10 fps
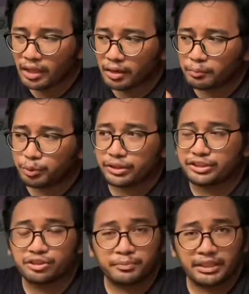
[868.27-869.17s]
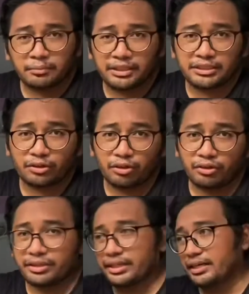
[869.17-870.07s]
put the super yummies on
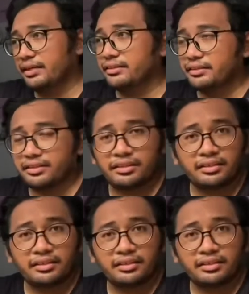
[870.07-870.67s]
the other